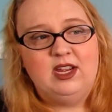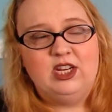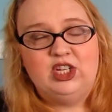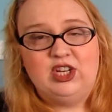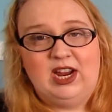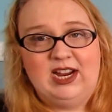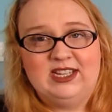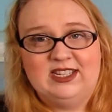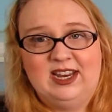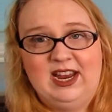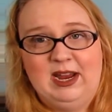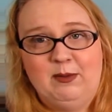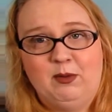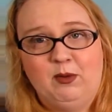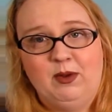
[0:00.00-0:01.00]
Jackson
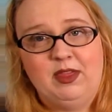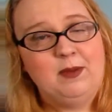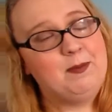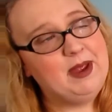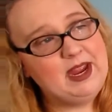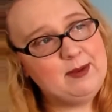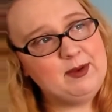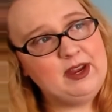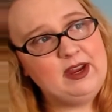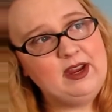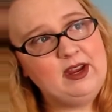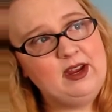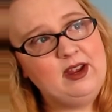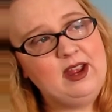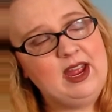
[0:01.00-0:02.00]
and April with the
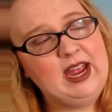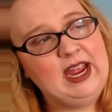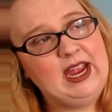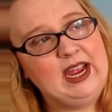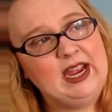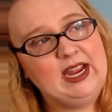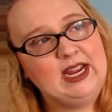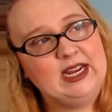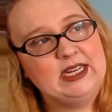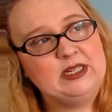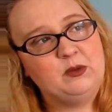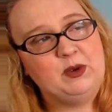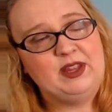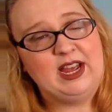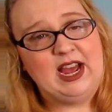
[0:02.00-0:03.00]
baby, and
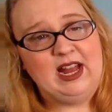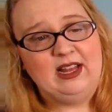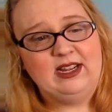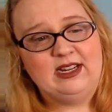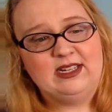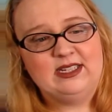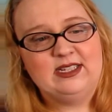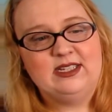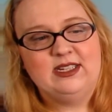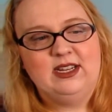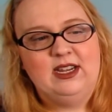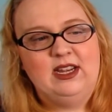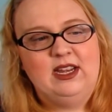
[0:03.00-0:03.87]
with Alex